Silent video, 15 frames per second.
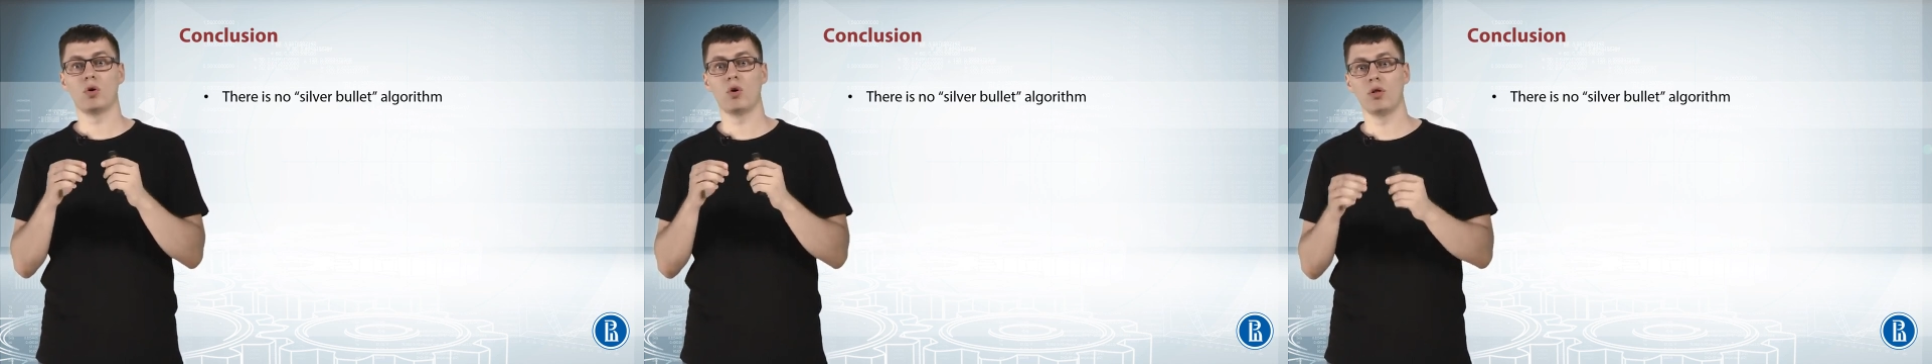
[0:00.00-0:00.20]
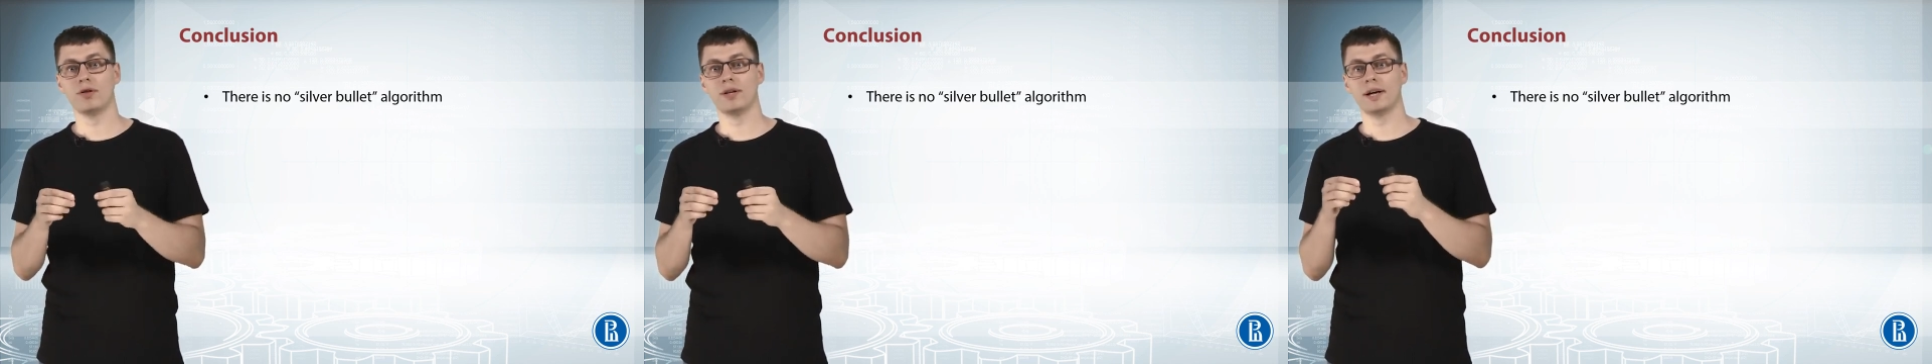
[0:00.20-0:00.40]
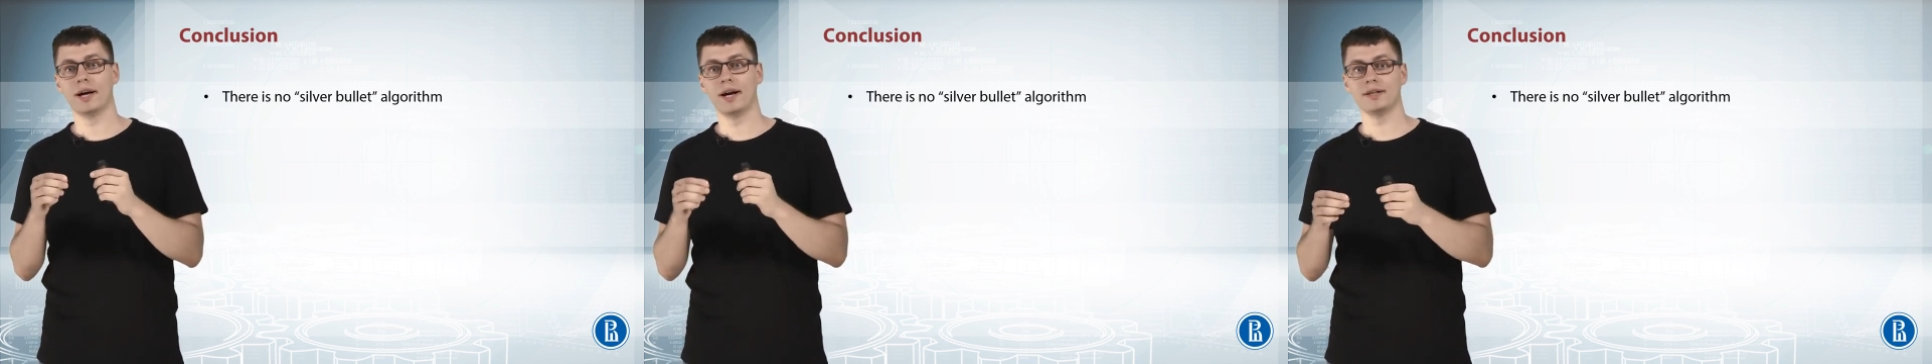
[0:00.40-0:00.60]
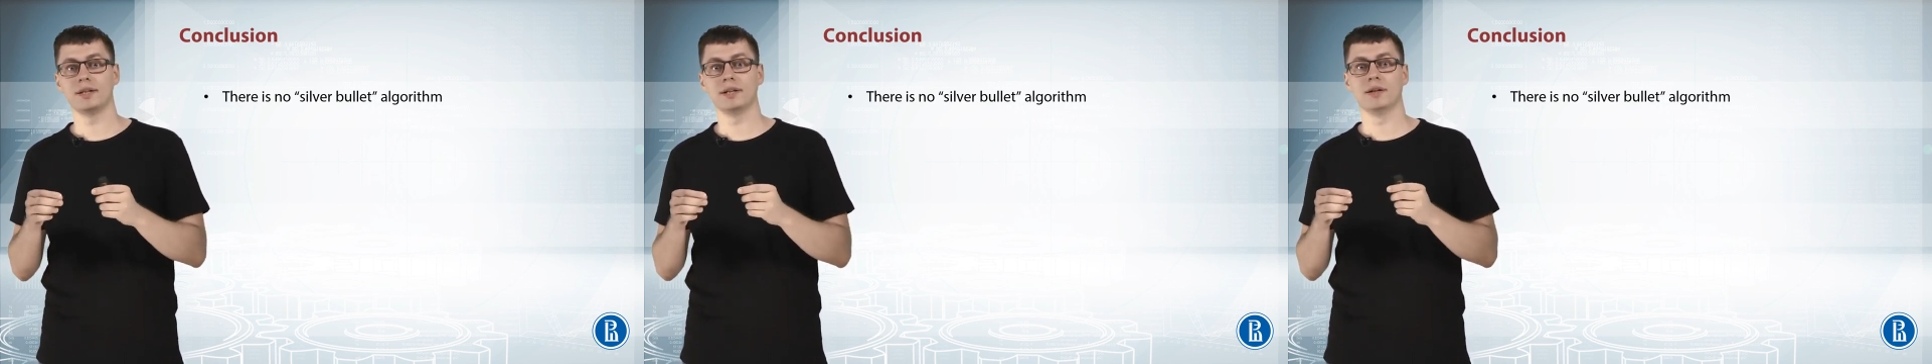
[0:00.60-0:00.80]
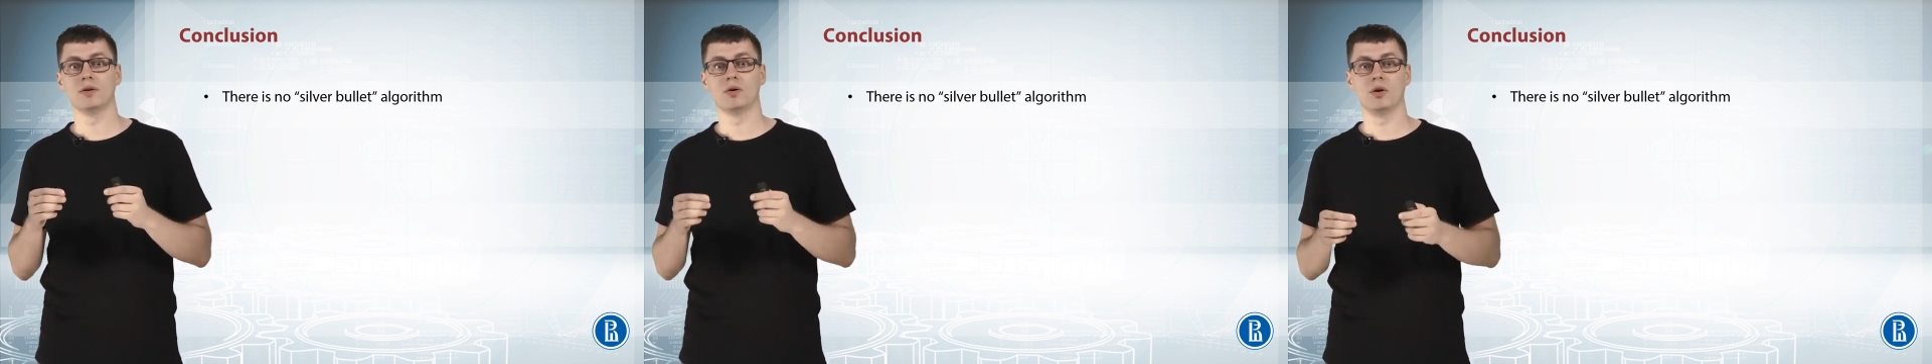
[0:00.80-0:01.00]
all the other
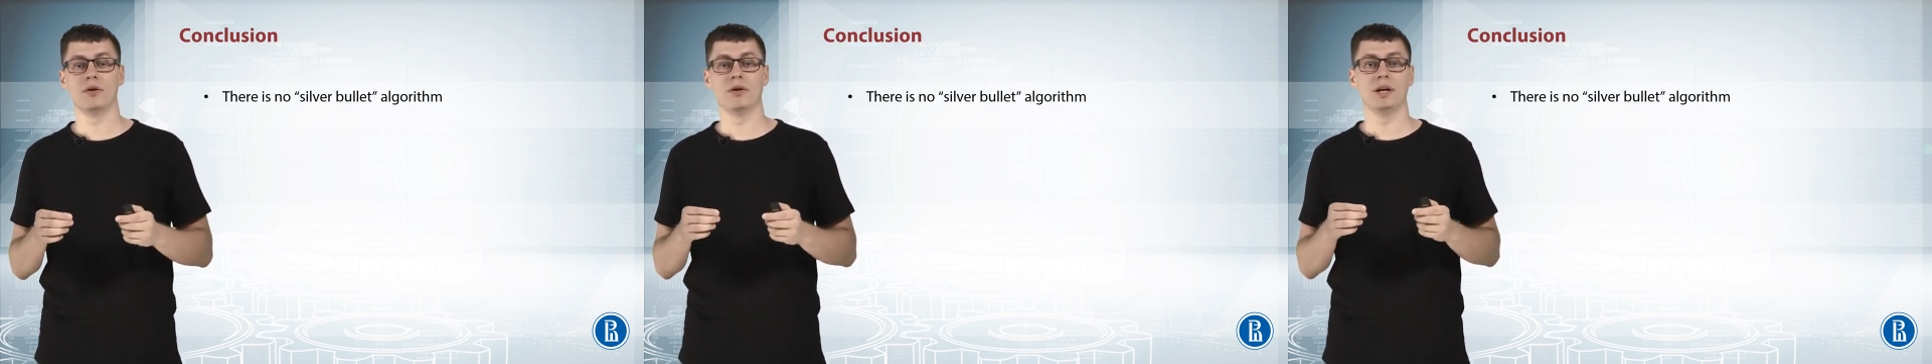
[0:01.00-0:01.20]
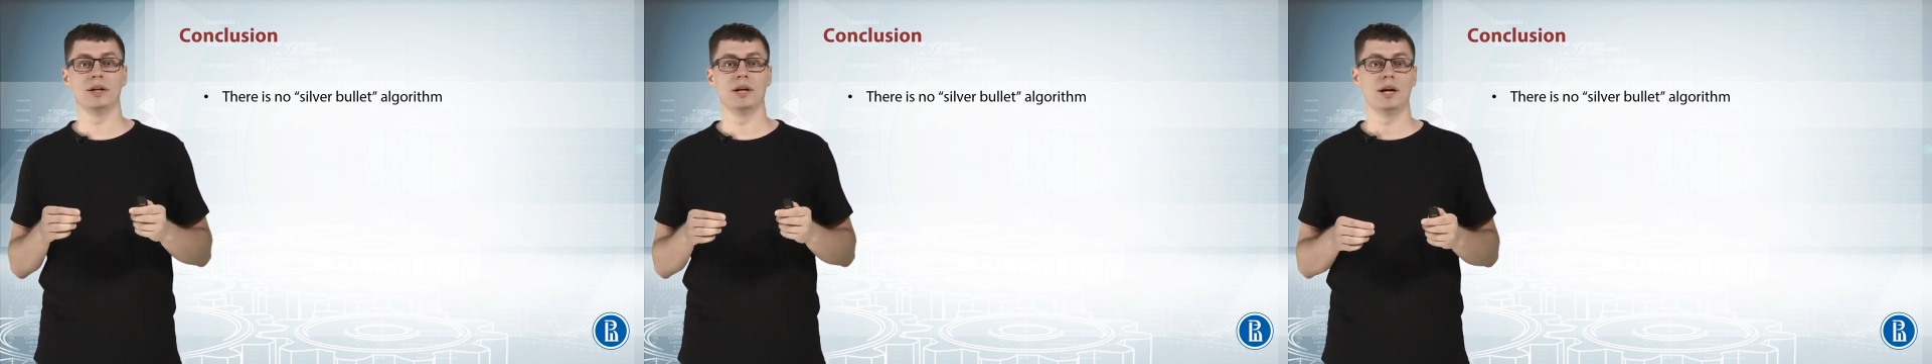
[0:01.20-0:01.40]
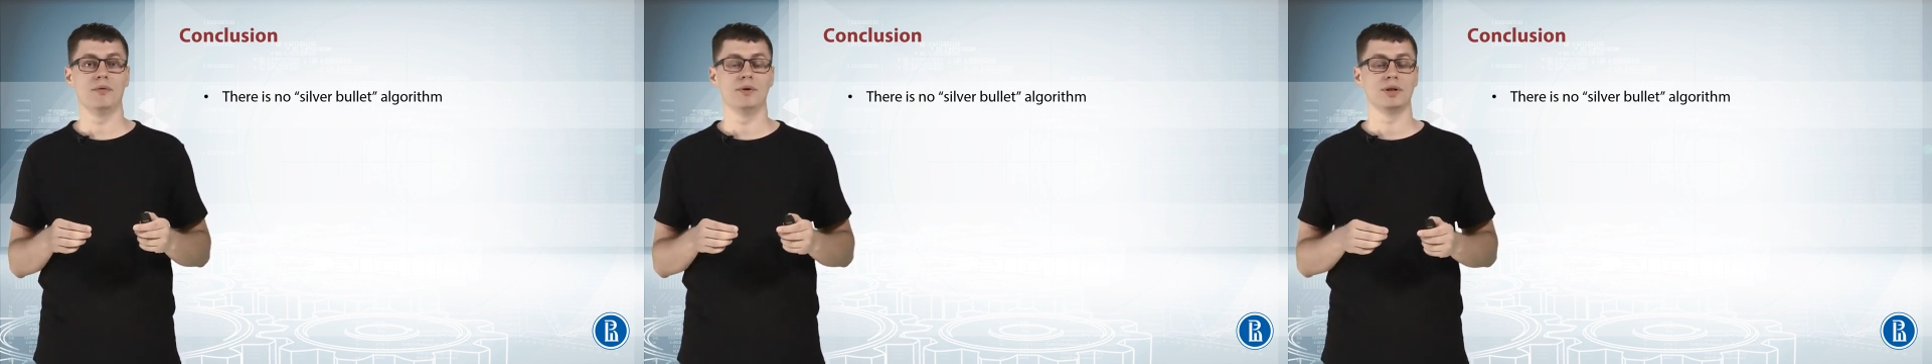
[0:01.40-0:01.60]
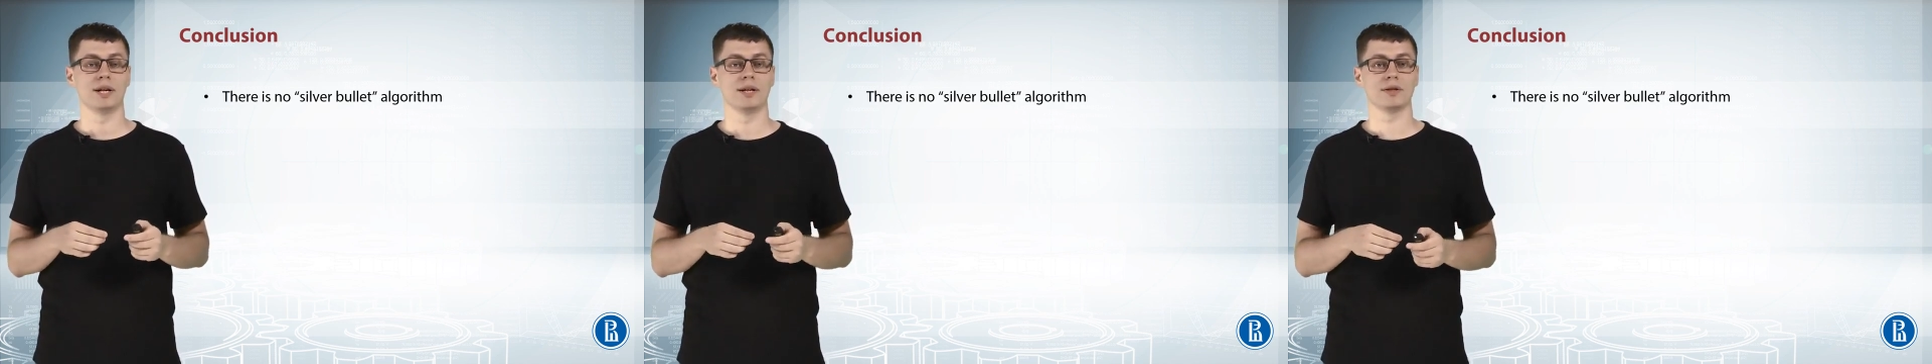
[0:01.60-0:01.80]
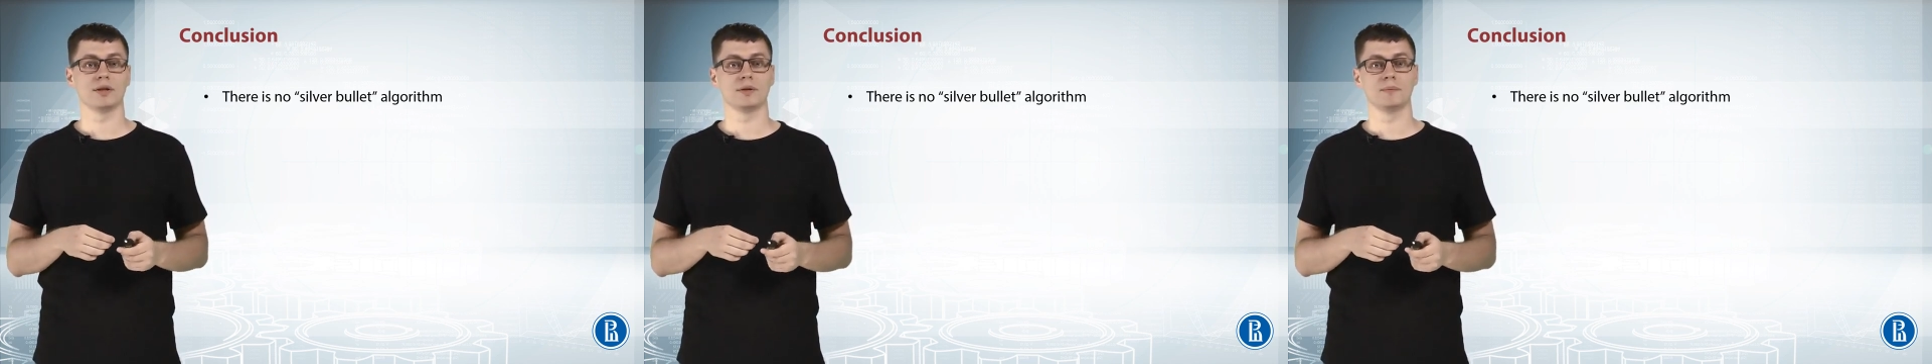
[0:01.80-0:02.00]
in every
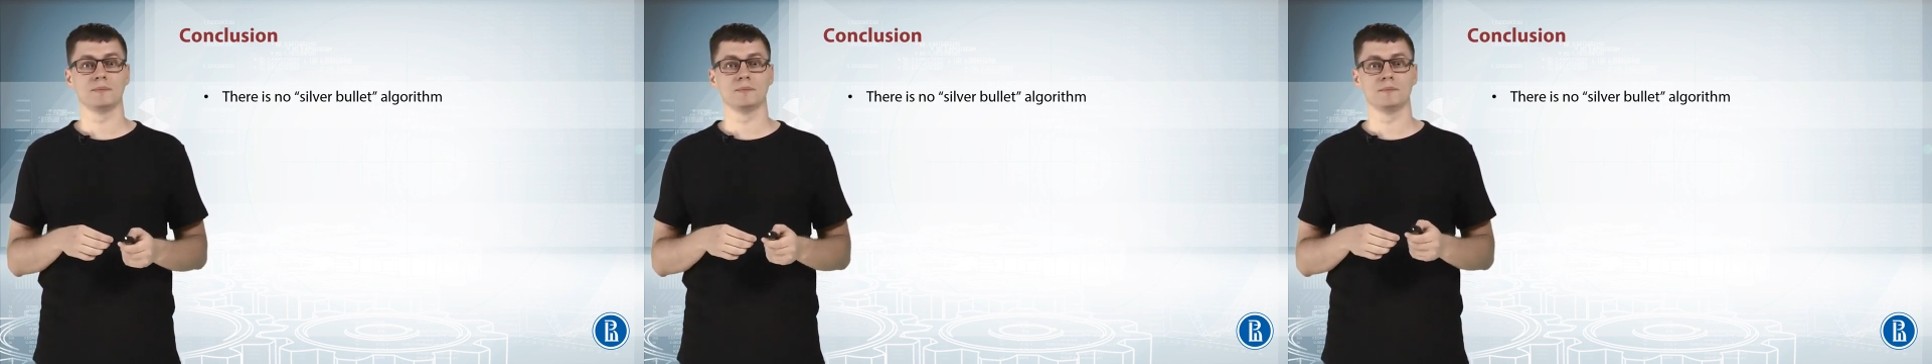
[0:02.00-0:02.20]
task.